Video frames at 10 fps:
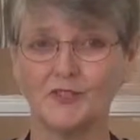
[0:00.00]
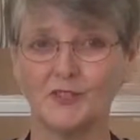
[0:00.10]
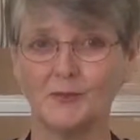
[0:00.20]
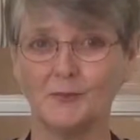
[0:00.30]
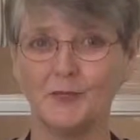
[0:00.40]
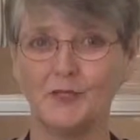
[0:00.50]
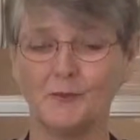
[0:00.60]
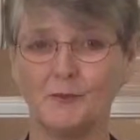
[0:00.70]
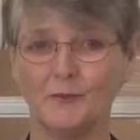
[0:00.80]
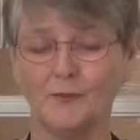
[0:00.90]
so
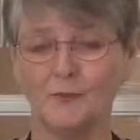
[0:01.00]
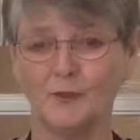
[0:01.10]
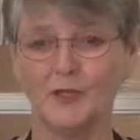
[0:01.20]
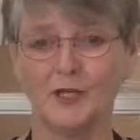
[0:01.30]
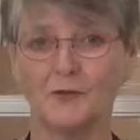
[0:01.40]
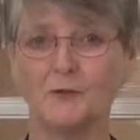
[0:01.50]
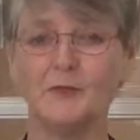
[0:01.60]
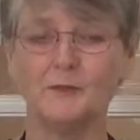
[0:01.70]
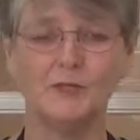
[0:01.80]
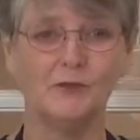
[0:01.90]
we're not going
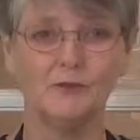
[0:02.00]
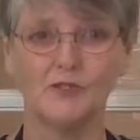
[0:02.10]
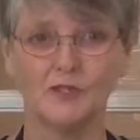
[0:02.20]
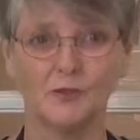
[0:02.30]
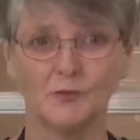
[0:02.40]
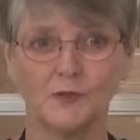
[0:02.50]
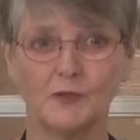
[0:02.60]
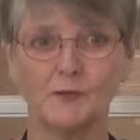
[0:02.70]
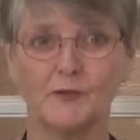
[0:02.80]
to be using shrimp